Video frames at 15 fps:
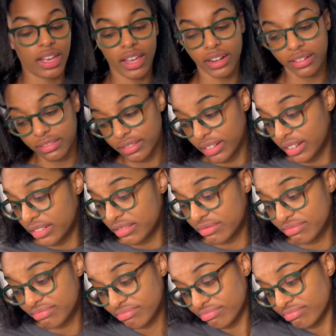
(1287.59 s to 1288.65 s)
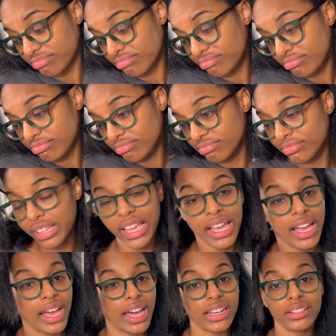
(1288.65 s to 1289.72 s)
I don't know.
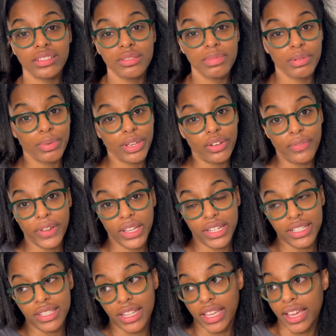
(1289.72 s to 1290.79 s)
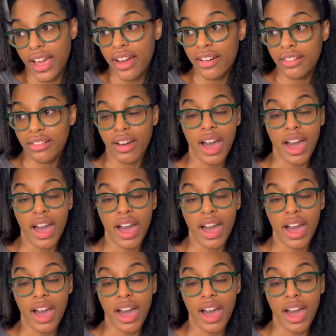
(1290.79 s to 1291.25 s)
I don't know, but we're gonna figure this thing out.